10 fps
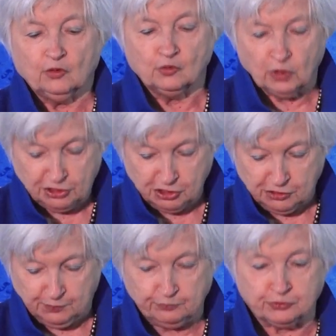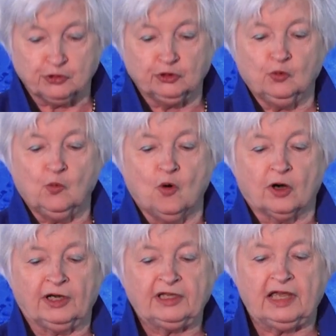Russia's brutal
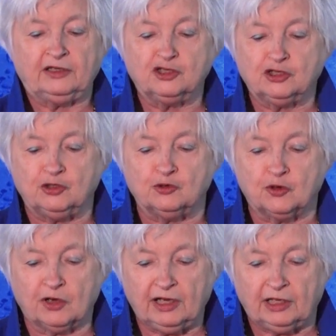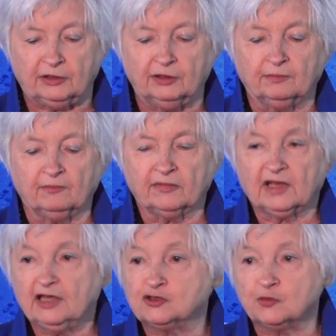war against Ukraine
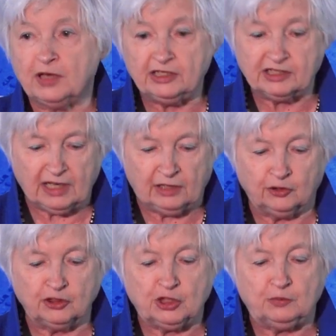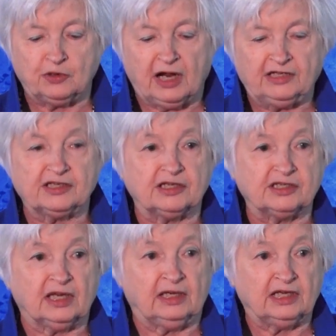has raised energy prices
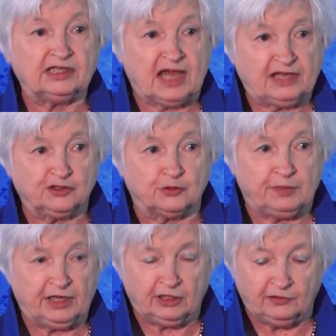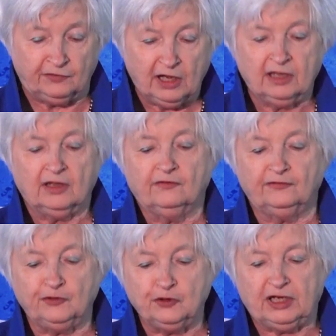and exacerbated
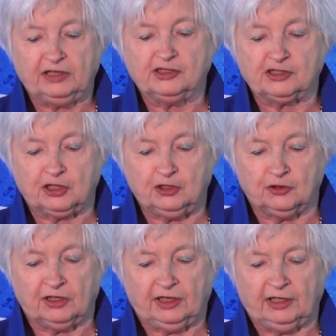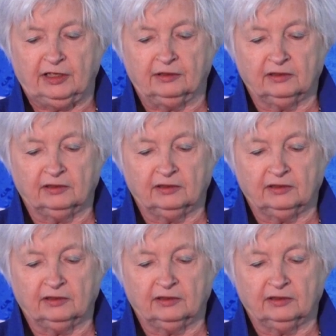food insecurity.